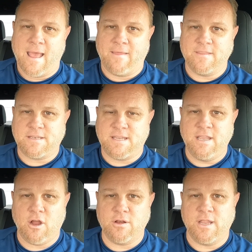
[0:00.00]
and the
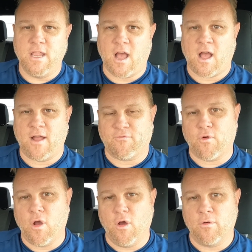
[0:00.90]
TRD
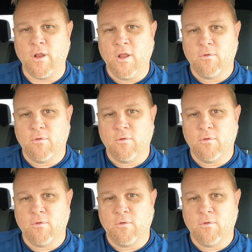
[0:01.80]
Off-Road,